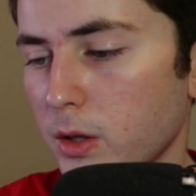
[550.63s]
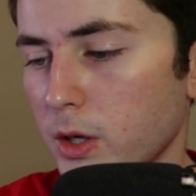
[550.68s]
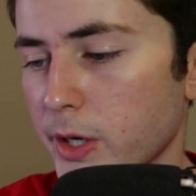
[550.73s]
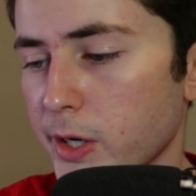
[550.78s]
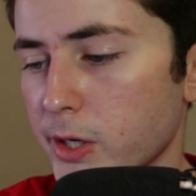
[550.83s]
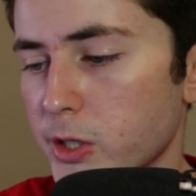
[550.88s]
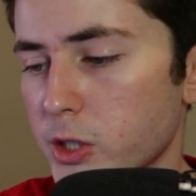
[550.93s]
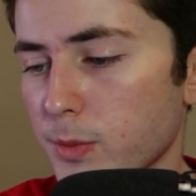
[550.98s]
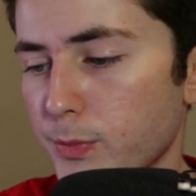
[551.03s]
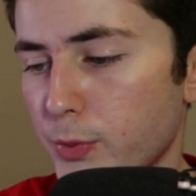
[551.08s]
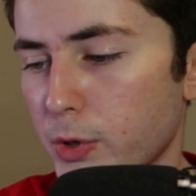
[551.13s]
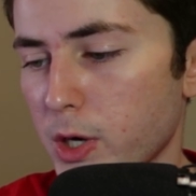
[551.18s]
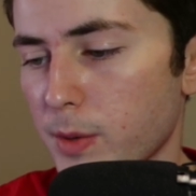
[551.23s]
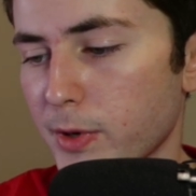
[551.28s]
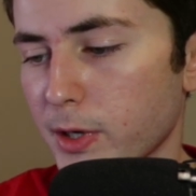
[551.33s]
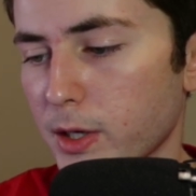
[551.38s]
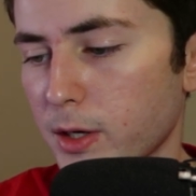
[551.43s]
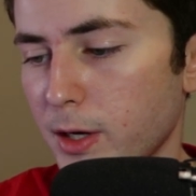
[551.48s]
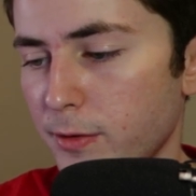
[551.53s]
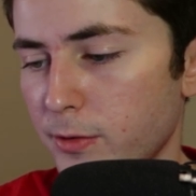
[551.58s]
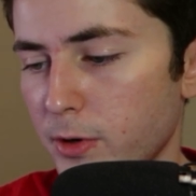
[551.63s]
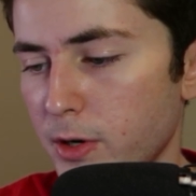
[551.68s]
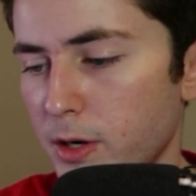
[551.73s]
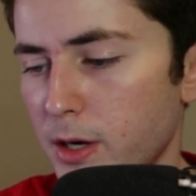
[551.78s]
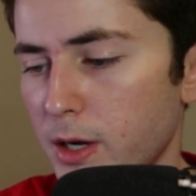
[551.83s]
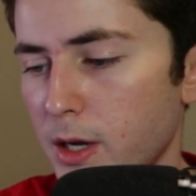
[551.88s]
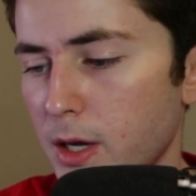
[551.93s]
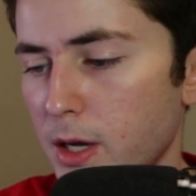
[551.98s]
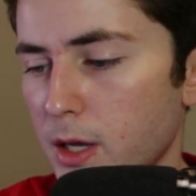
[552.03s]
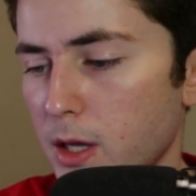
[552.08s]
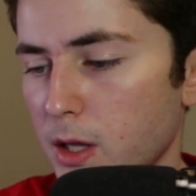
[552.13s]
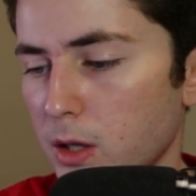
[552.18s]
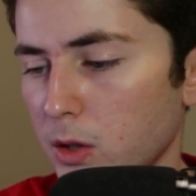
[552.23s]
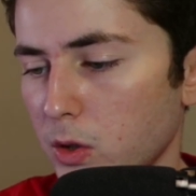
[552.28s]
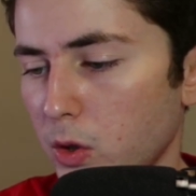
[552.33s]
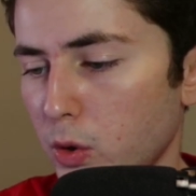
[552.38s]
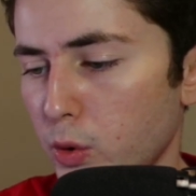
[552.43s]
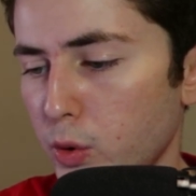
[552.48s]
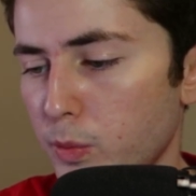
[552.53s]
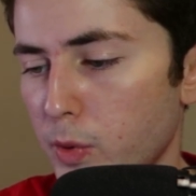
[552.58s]
luggage compartment cover,
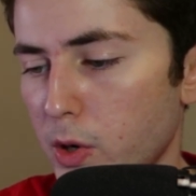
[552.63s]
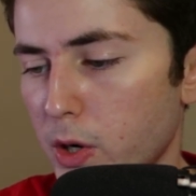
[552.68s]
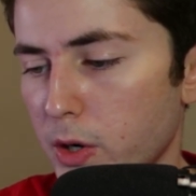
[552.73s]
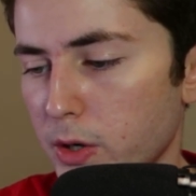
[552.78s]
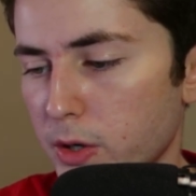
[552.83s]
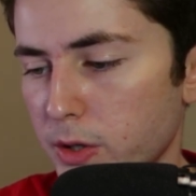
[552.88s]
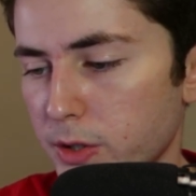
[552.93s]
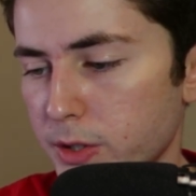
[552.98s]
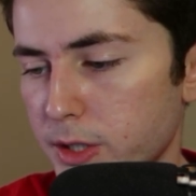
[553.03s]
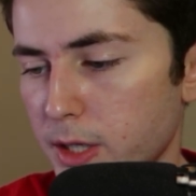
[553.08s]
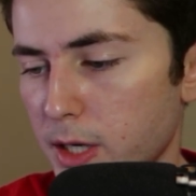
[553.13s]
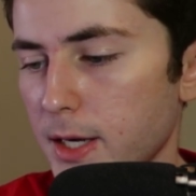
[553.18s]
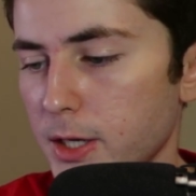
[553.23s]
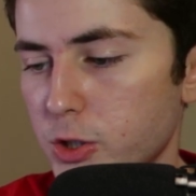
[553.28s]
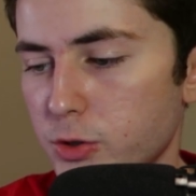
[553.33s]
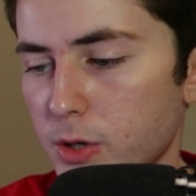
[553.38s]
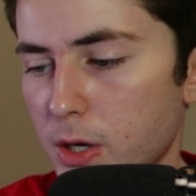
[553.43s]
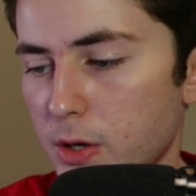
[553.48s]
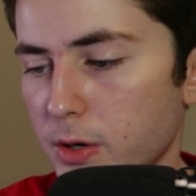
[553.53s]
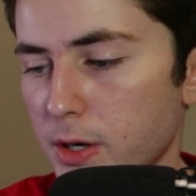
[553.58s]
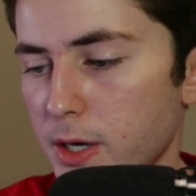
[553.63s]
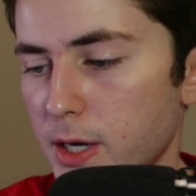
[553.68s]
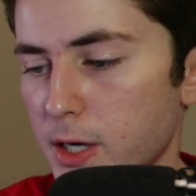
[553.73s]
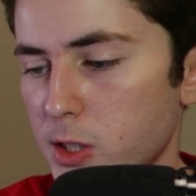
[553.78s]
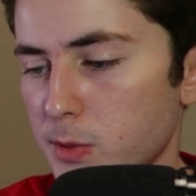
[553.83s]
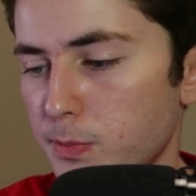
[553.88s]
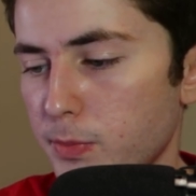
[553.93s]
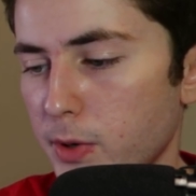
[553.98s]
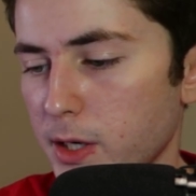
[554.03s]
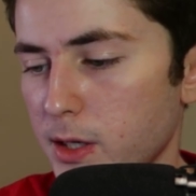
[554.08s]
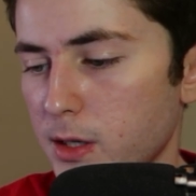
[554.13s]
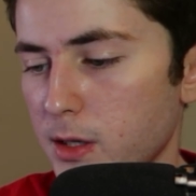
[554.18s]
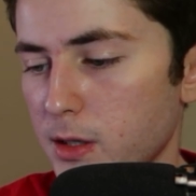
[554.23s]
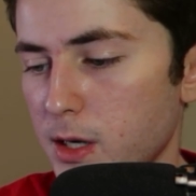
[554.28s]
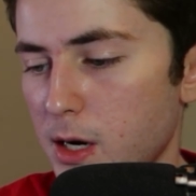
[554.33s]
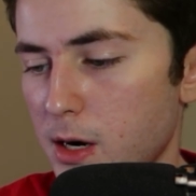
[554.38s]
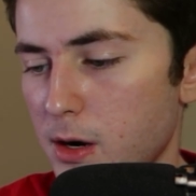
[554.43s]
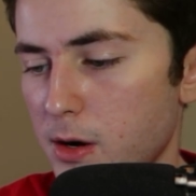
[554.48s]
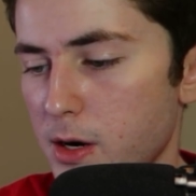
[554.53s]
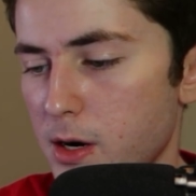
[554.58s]
load bars, a trailer hitch bike
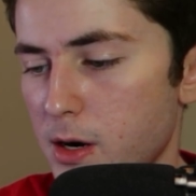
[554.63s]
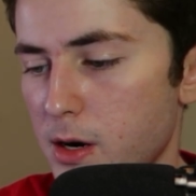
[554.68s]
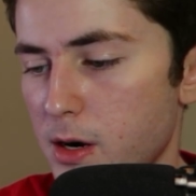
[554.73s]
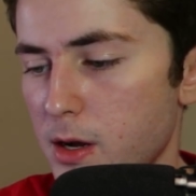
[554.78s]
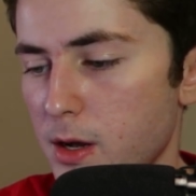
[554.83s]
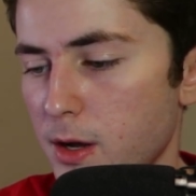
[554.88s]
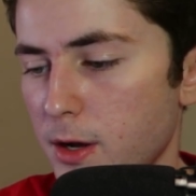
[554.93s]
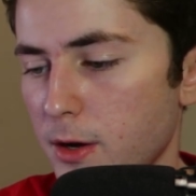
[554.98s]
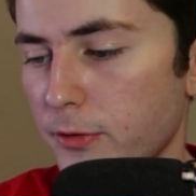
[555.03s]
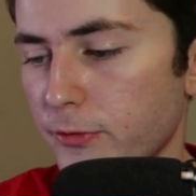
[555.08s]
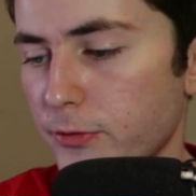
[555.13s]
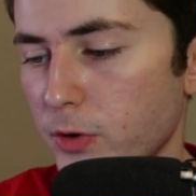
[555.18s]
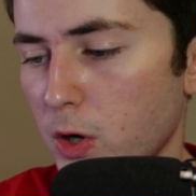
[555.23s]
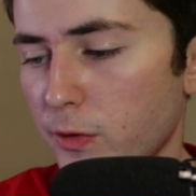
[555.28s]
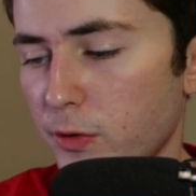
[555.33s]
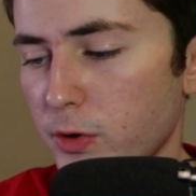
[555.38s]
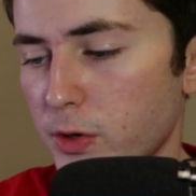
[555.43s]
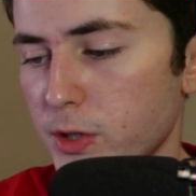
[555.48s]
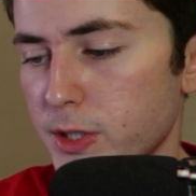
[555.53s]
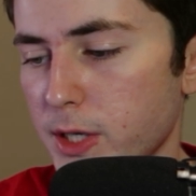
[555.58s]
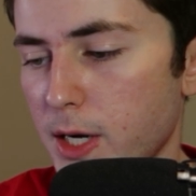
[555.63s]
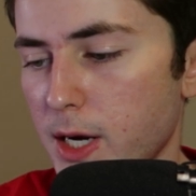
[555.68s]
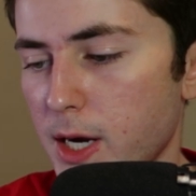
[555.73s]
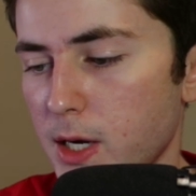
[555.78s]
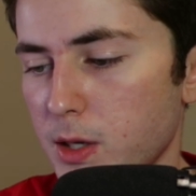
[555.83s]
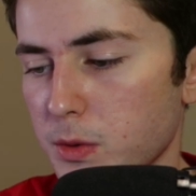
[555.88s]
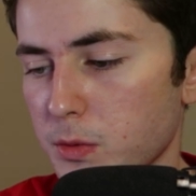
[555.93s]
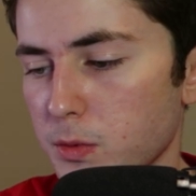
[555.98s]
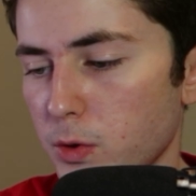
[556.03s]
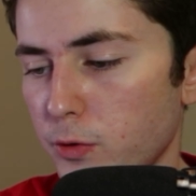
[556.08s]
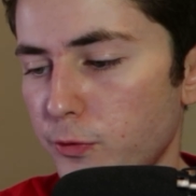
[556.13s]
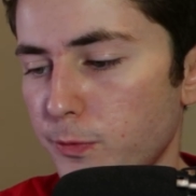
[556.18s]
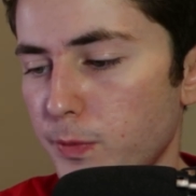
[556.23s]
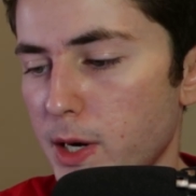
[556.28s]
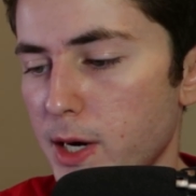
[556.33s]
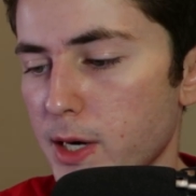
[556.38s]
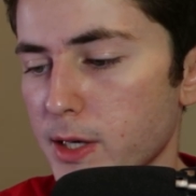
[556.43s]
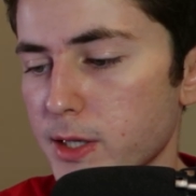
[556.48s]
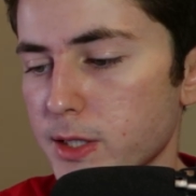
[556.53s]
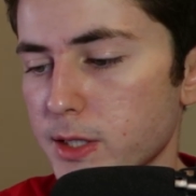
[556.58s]
carrier, Volvo designed roof
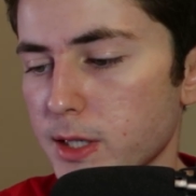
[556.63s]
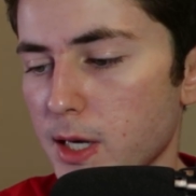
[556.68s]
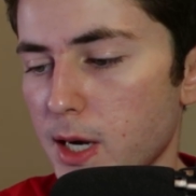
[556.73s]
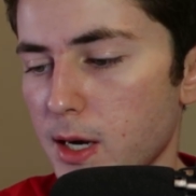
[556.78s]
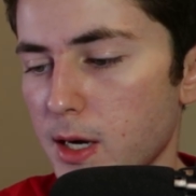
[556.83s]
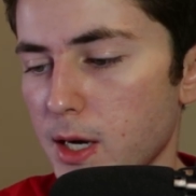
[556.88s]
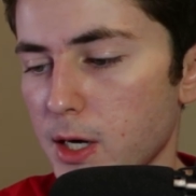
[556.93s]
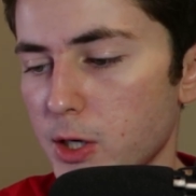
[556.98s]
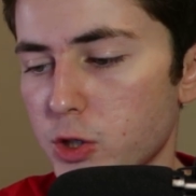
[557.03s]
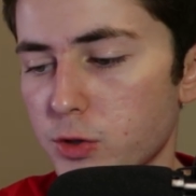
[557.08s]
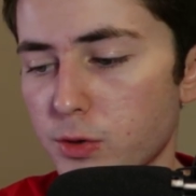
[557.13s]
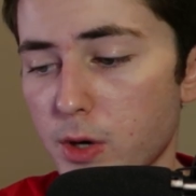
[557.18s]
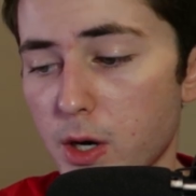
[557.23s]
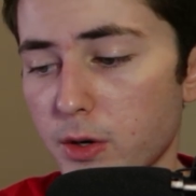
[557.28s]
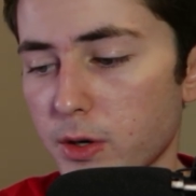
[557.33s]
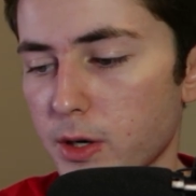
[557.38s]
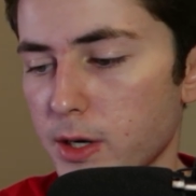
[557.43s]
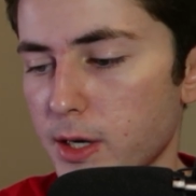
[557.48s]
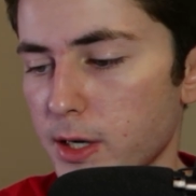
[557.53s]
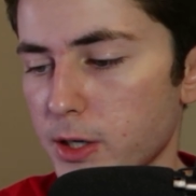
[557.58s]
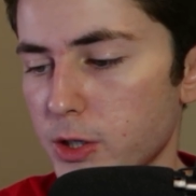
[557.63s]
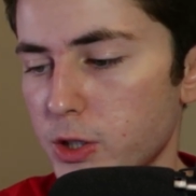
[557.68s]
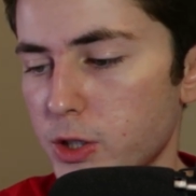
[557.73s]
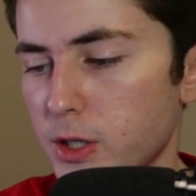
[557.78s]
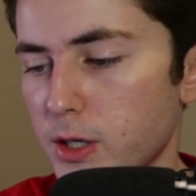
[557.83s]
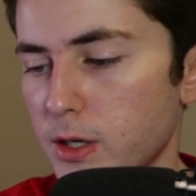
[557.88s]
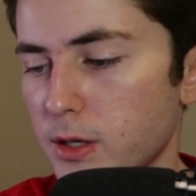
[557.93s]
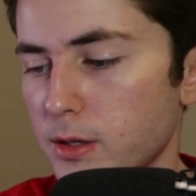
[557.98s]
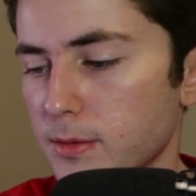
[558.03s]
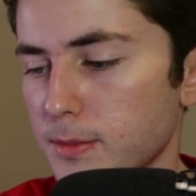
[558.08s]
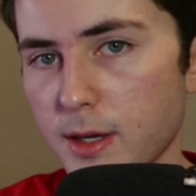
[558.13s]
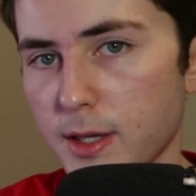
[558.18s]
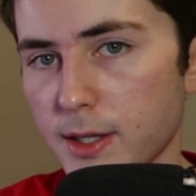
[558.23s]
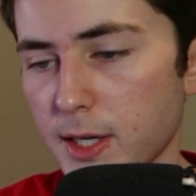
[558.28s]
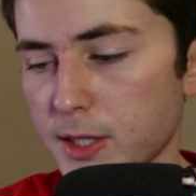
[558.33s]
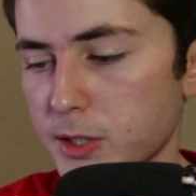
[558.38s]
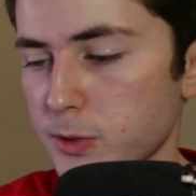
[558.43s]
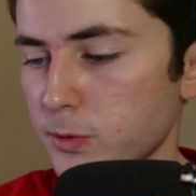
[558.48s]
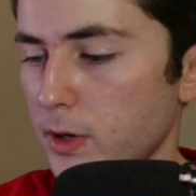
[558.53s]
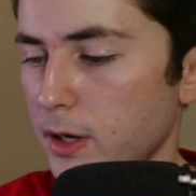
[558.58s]
box, and a trailer hitch. And
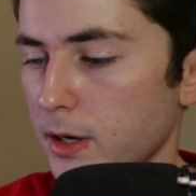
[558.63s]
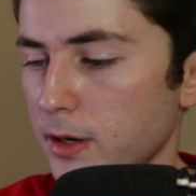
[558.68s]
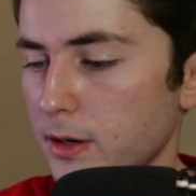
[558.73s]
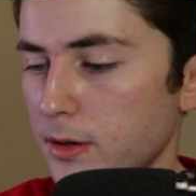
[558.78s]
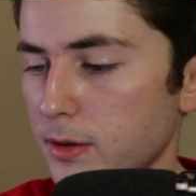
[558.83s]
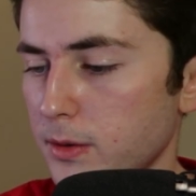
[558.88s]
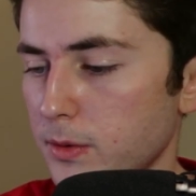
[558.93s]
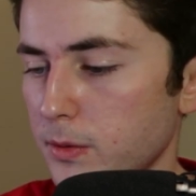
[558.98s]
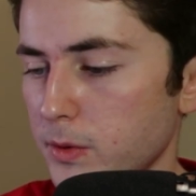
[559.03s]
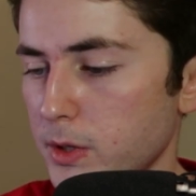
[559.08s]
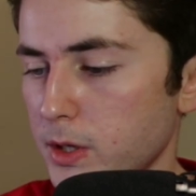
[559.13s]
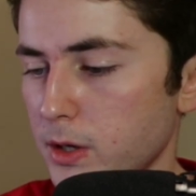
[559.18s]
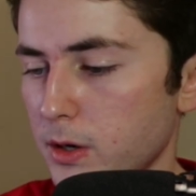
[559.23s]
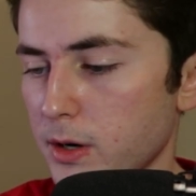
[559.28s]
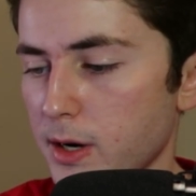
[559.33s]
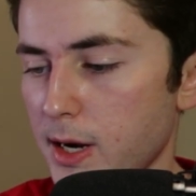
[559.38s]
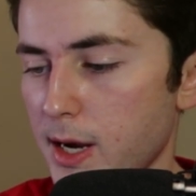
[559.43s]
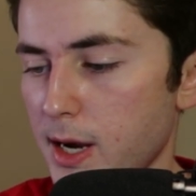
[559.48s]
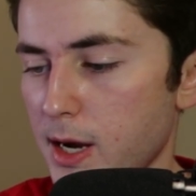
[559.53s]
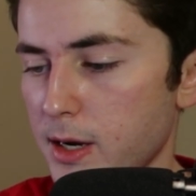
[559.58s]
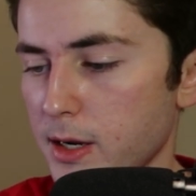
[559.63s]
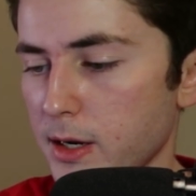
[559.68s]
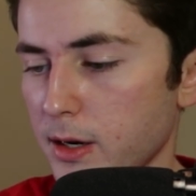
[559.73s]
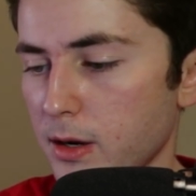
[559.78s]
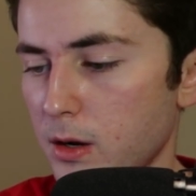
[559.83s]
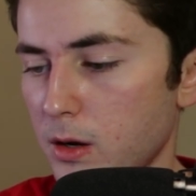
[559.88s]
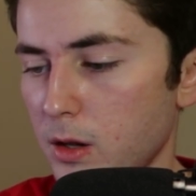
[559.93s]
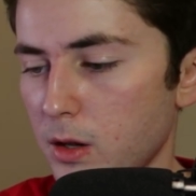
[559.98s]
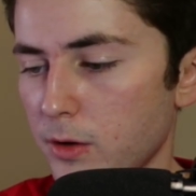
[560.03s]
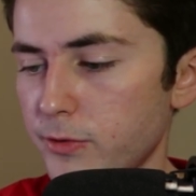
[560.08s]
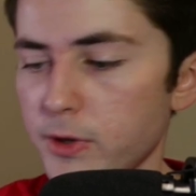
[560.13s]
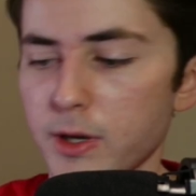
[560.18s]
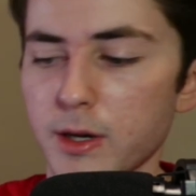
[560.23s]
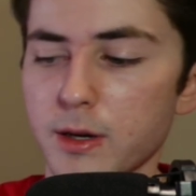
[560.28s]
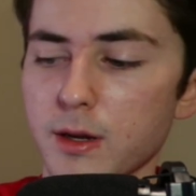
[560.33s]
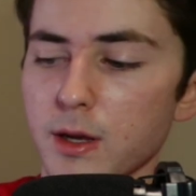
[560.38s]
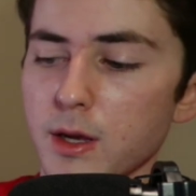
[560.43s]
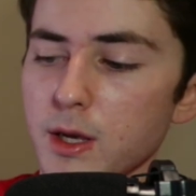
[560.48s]
guess what? We are adding all of it.